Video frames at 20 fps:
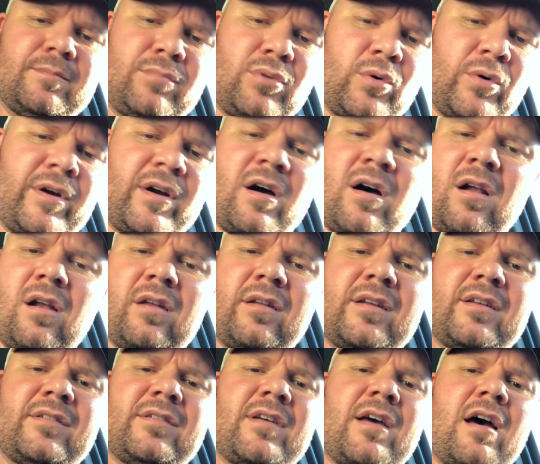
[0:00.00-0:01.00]
point all of
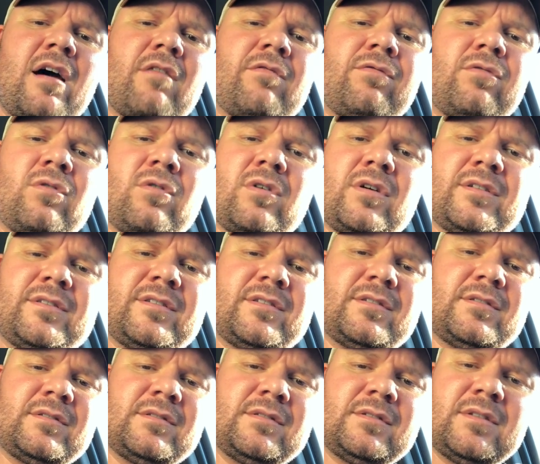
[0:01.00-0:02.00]
this out for us
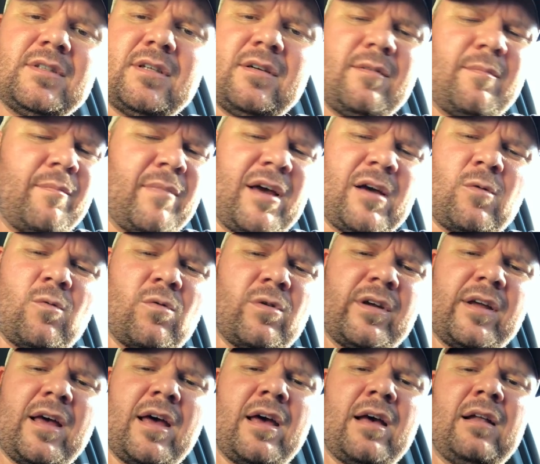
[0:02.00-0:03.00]
and make
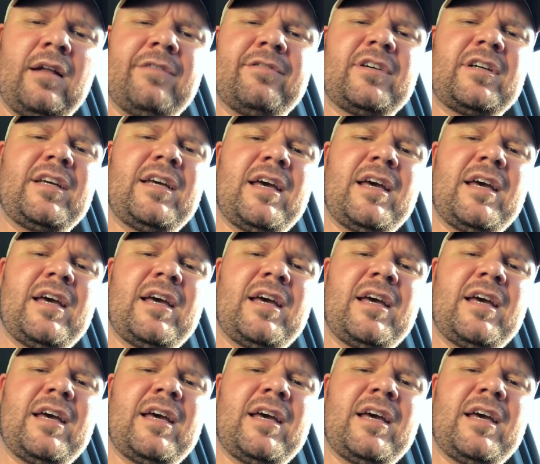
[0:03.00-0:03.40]
one hell of a